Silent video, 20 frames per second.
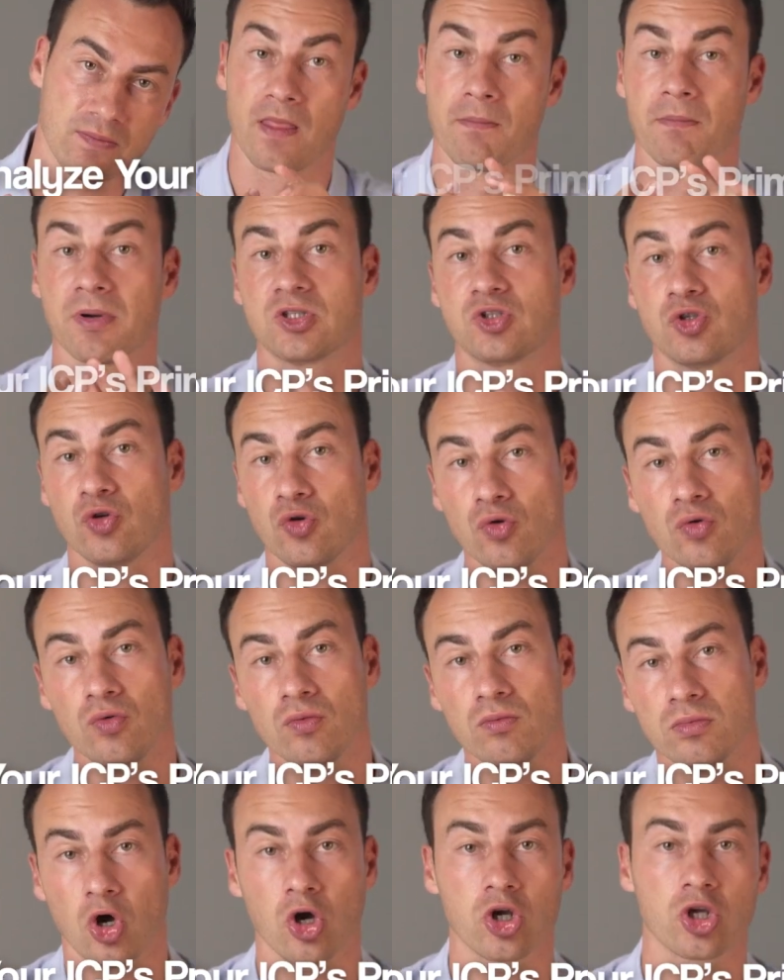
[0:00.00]
Number
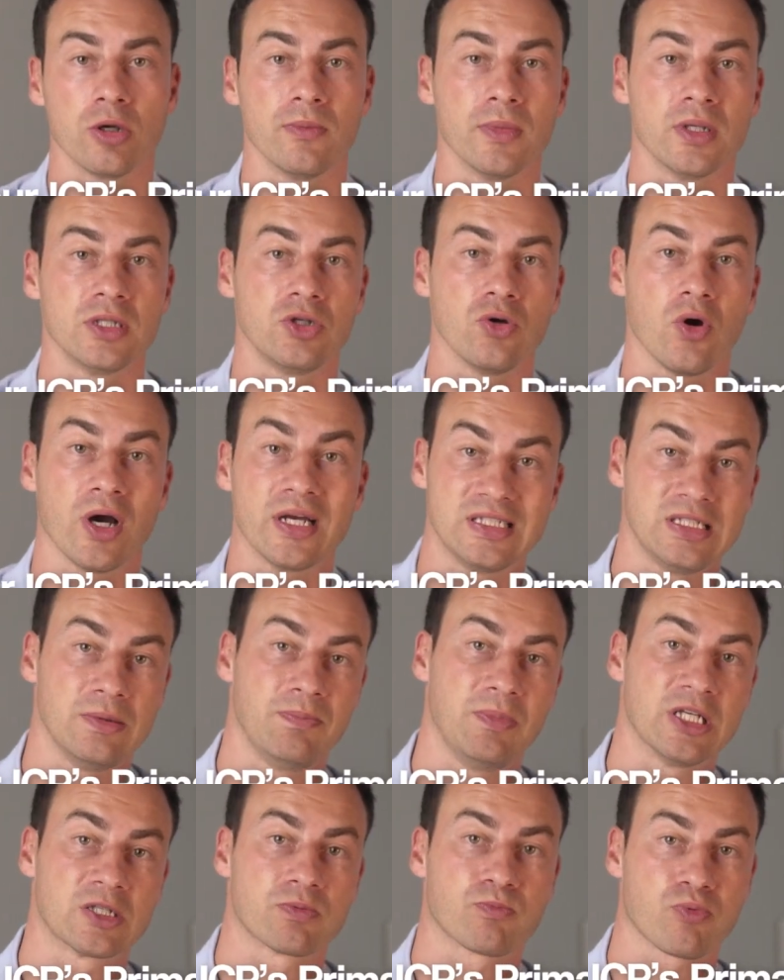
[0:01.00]
2, document your
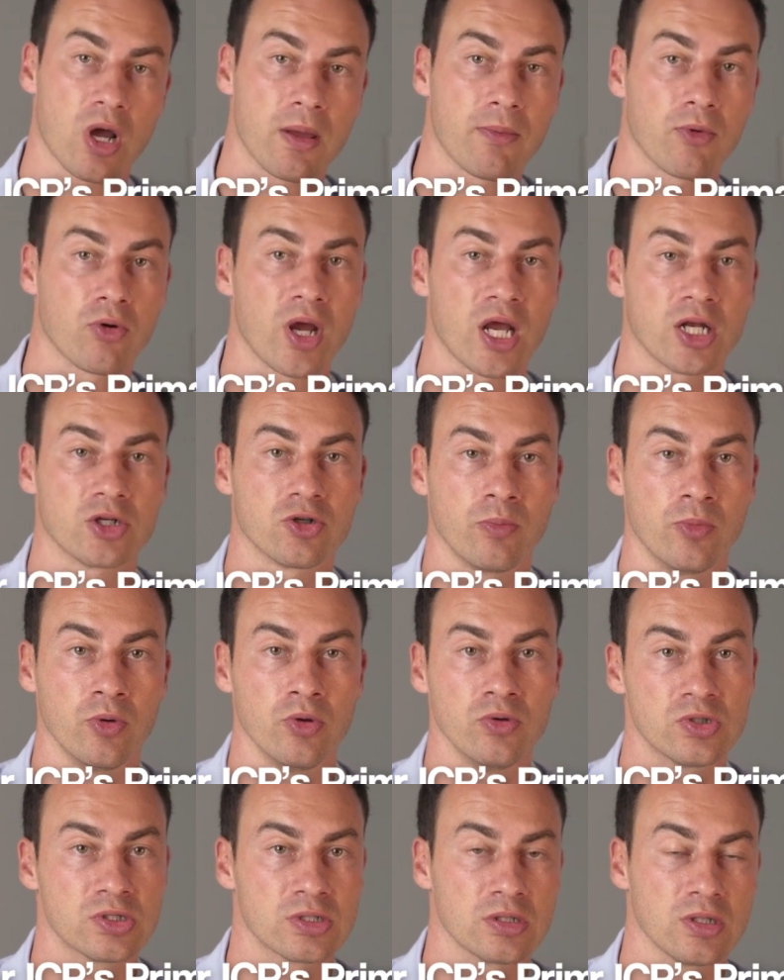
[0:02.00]
ICP's primary
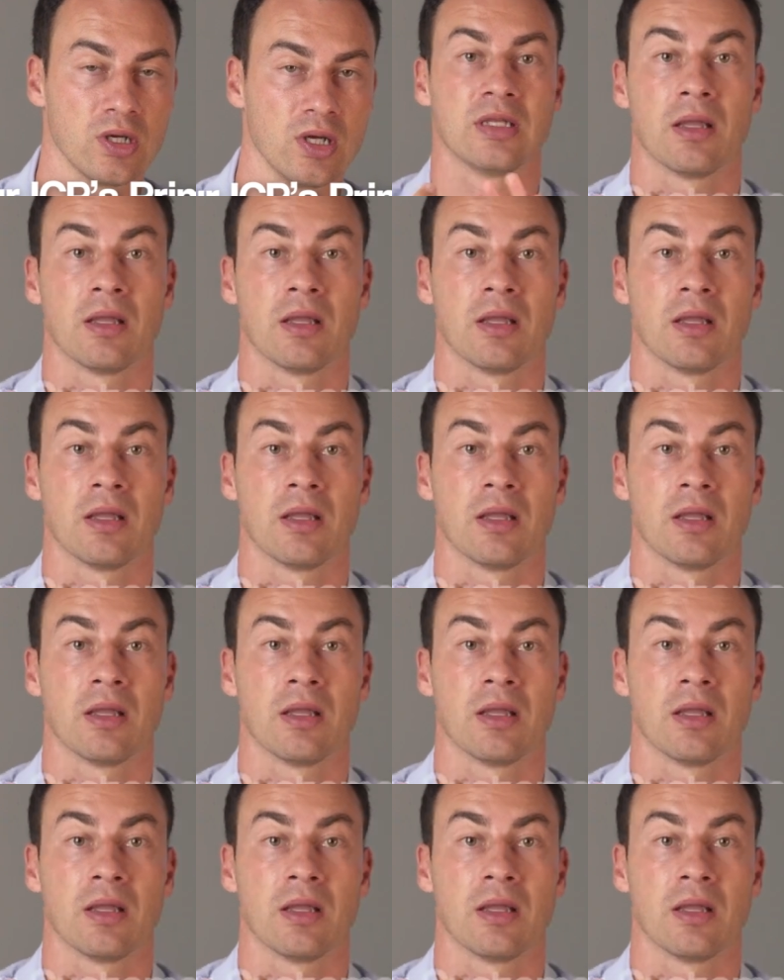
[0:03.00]
attributes.